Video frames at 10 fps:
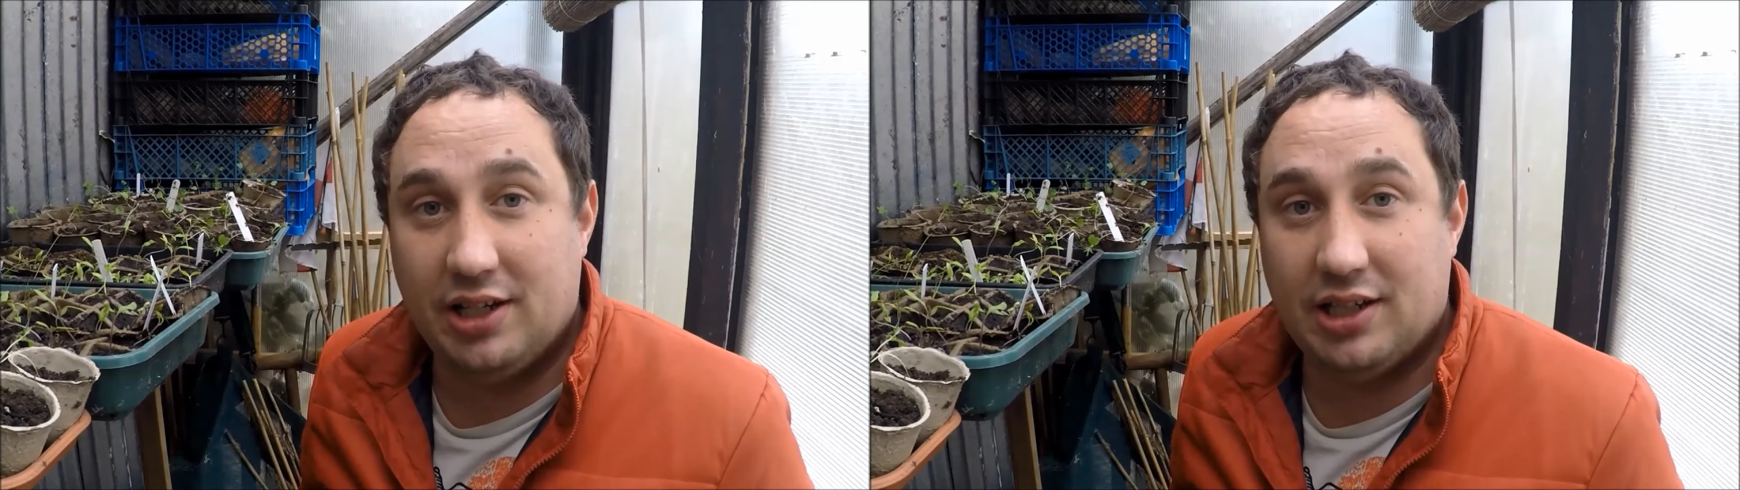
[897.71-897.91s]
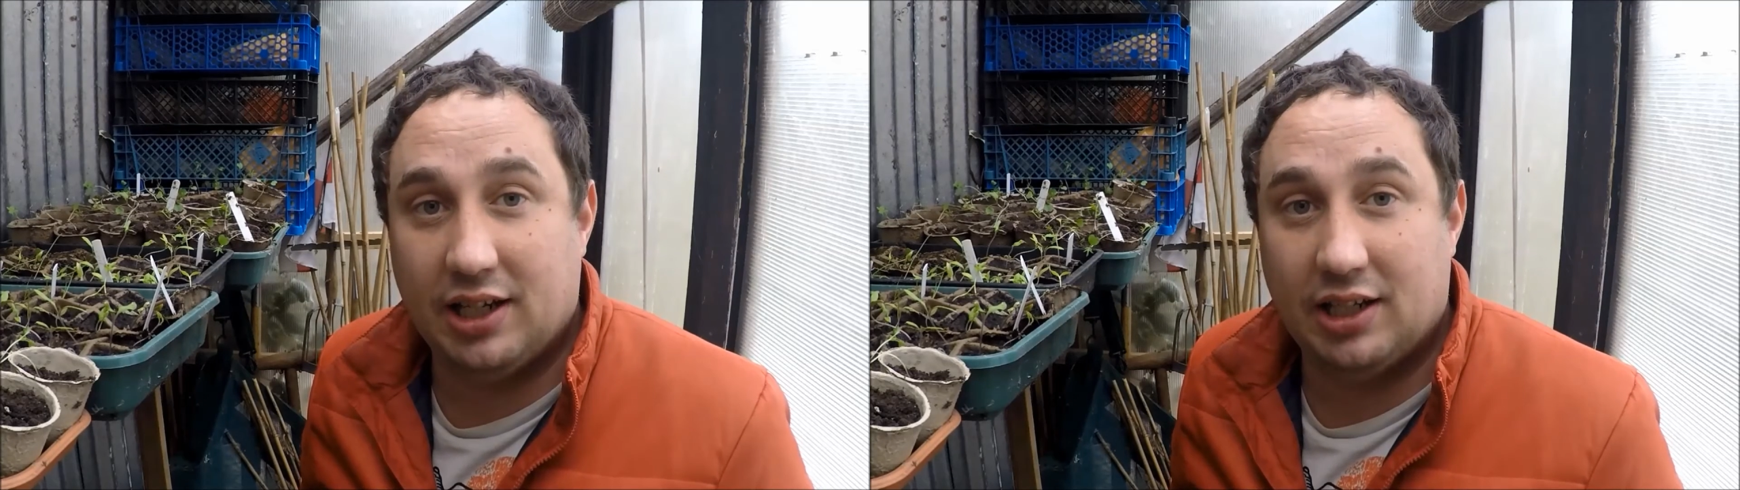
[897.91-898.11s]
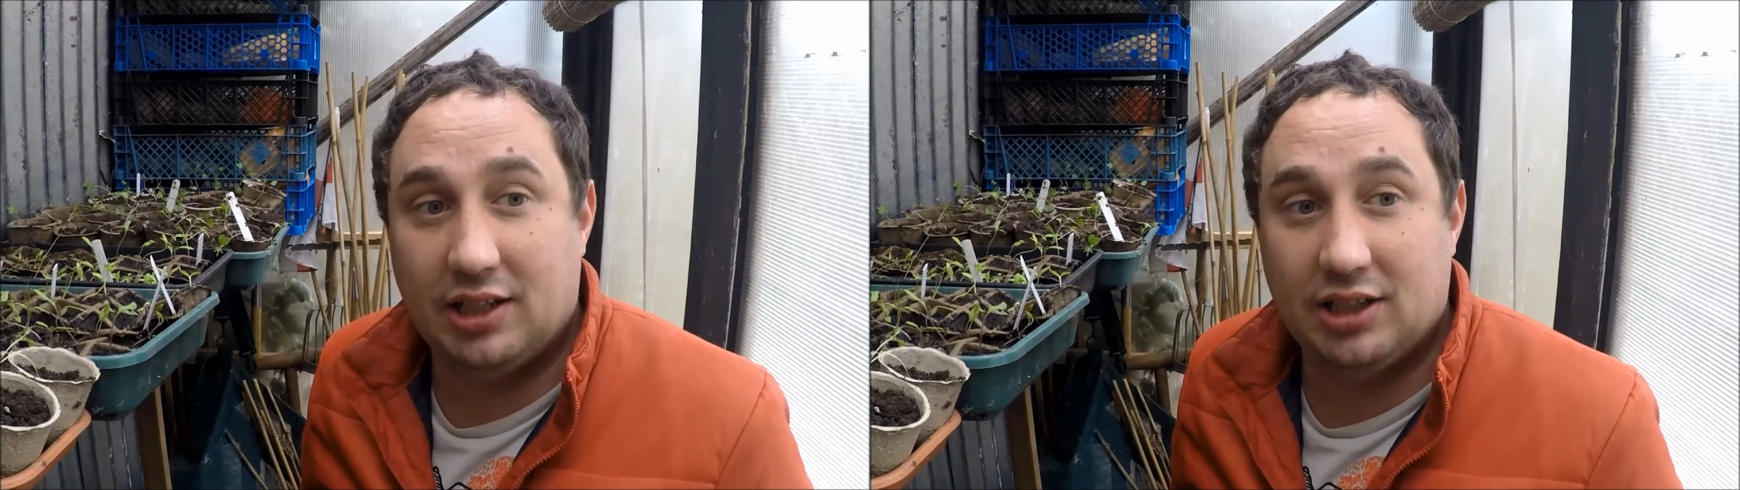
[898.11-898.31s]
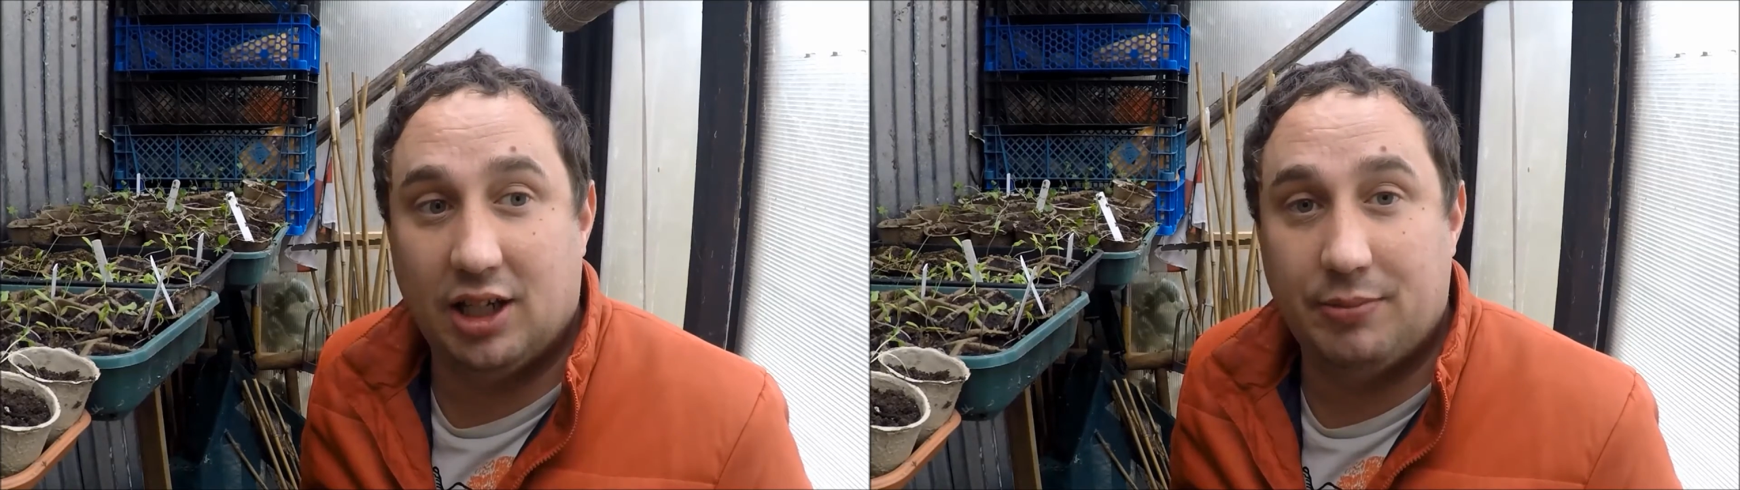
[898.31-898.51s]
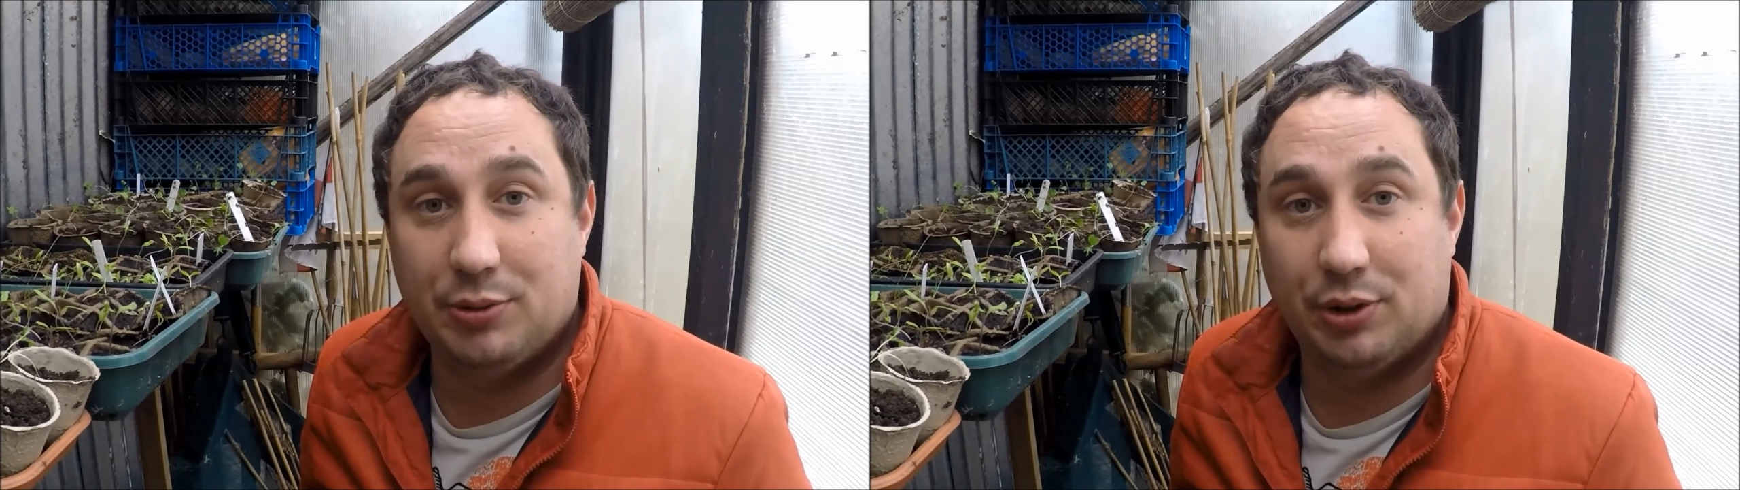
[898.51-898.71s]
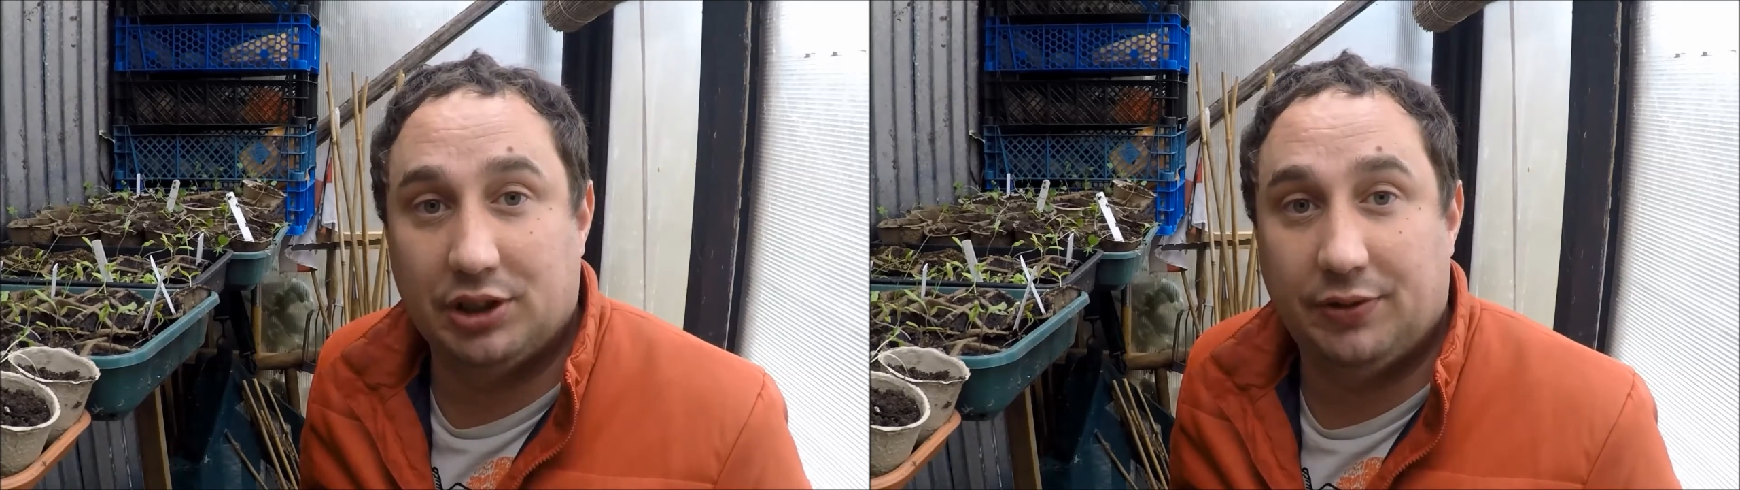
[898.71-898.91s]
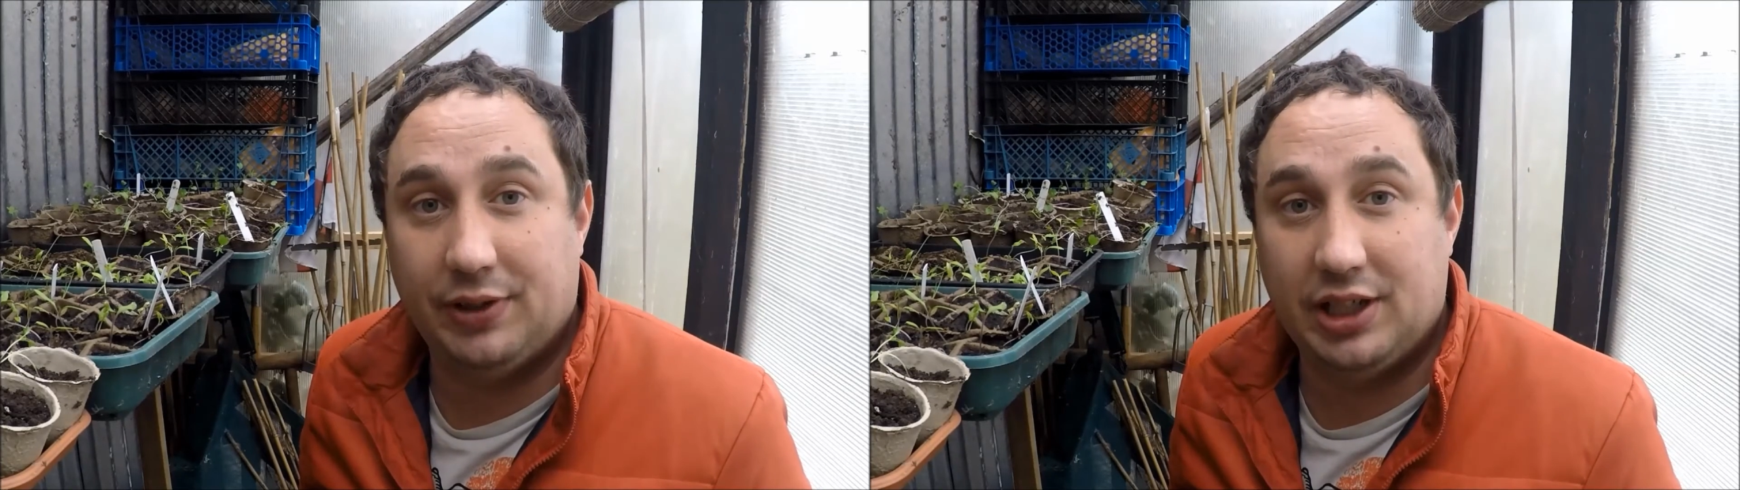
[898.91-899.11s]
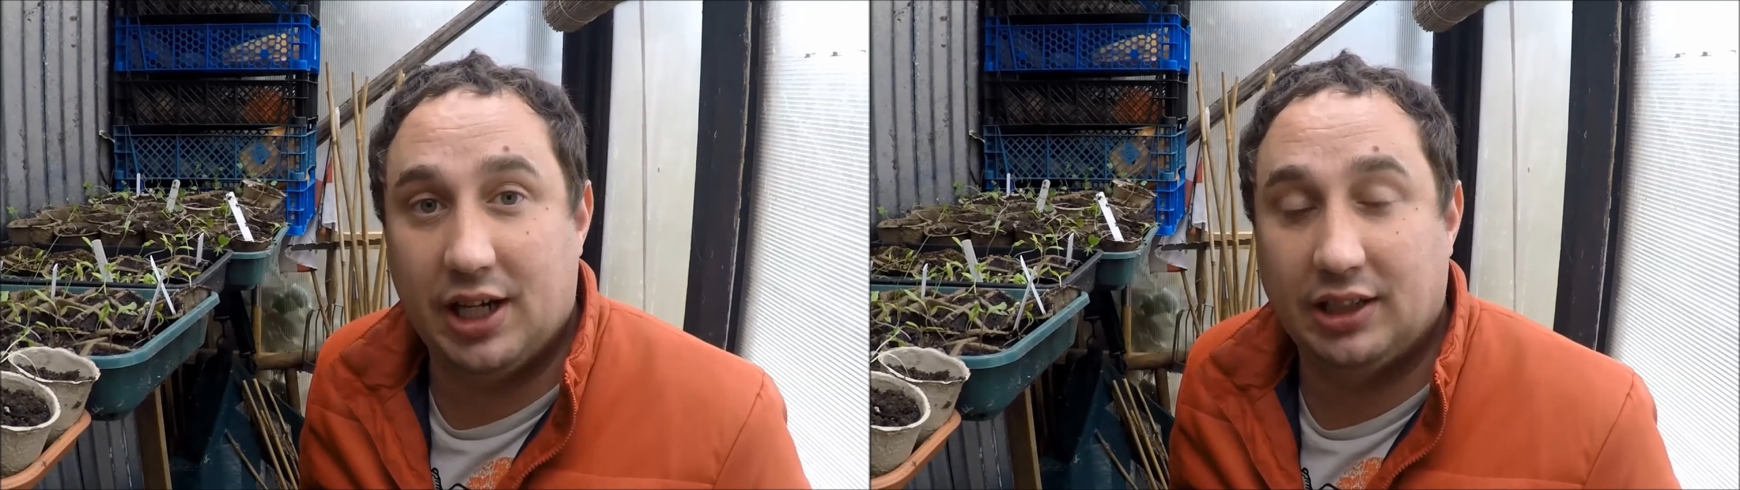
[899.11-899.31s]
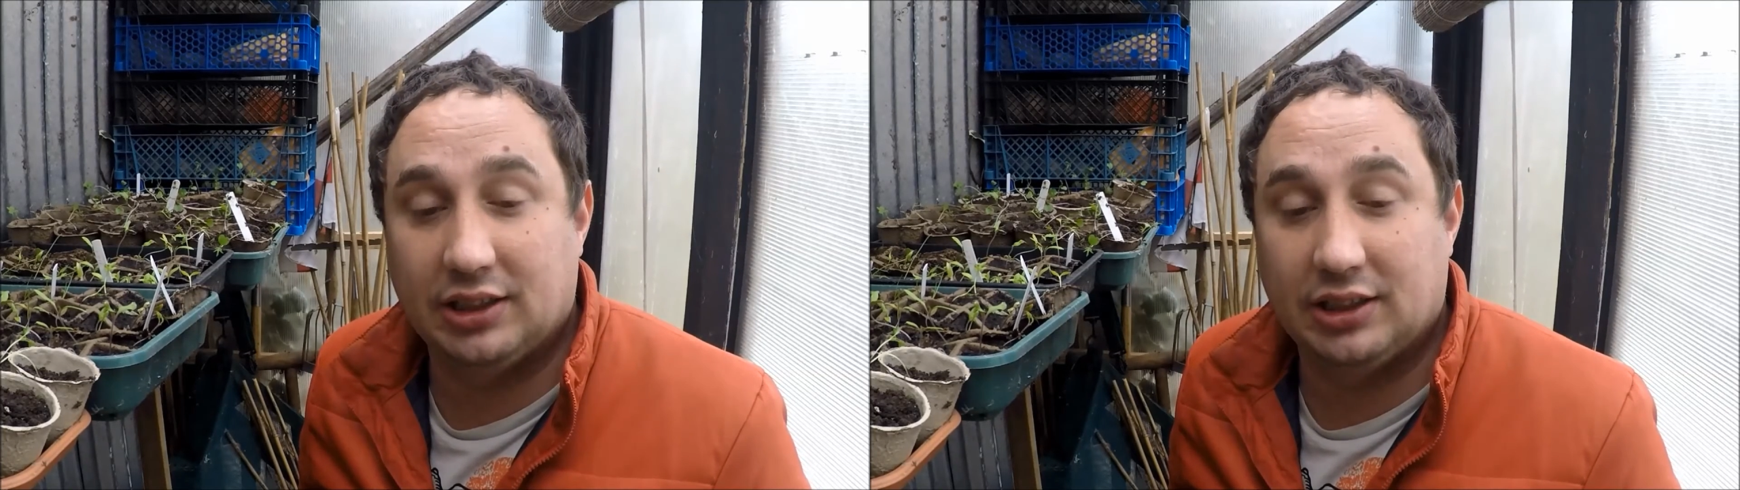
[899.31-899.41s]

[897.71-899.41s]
taking the time to watch my videos